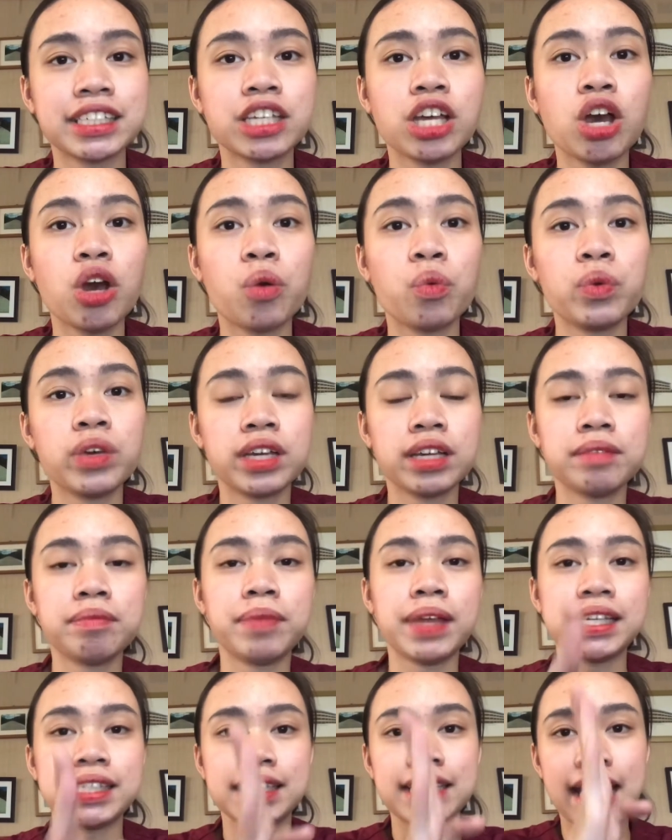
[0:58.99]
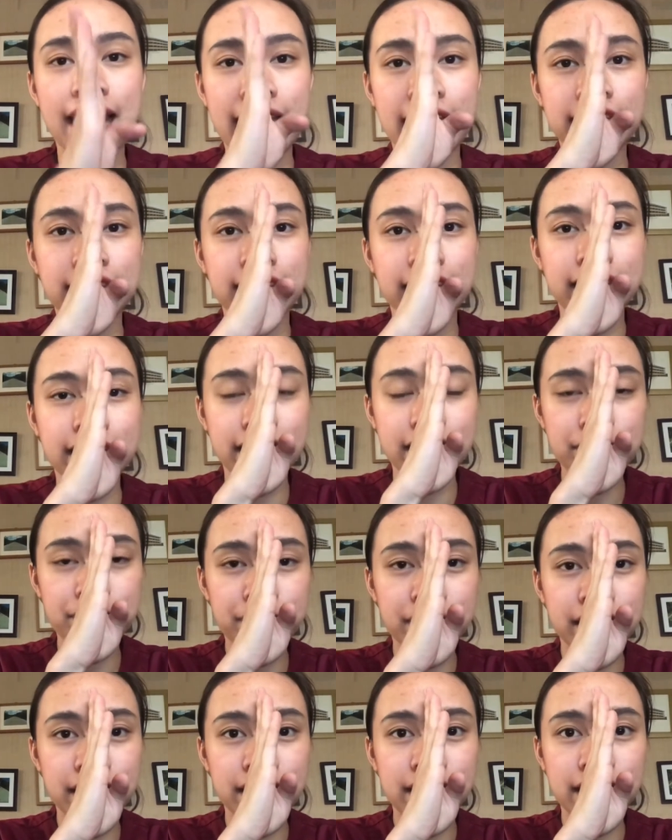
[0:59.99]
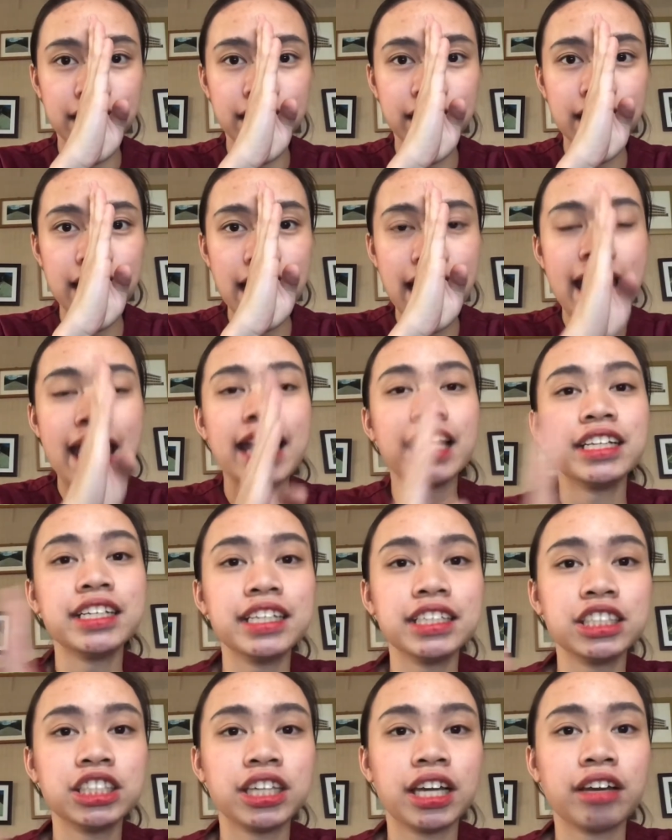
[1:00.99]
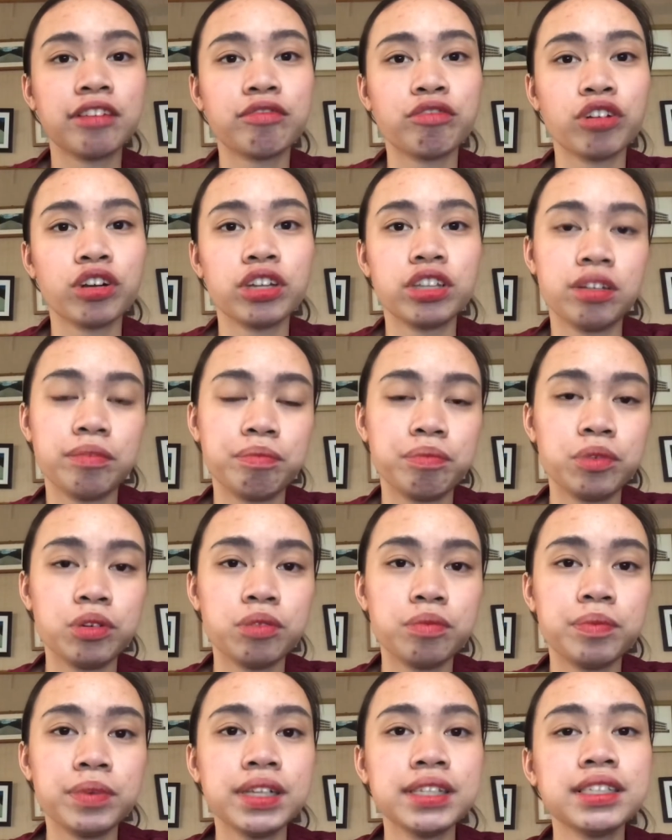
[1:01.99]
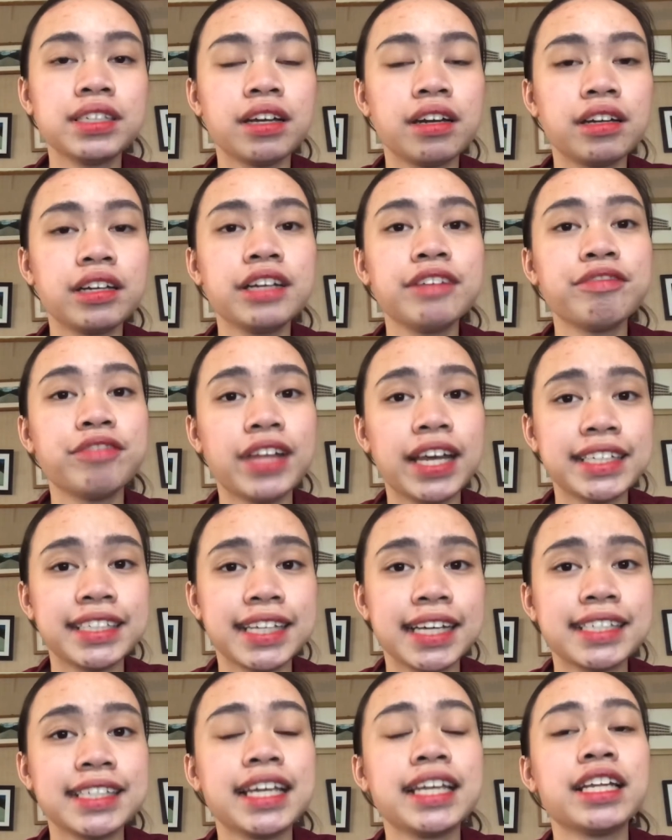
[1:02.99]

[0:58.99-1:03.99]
You can place the hand in the middle and then check for the pupils reflexes in a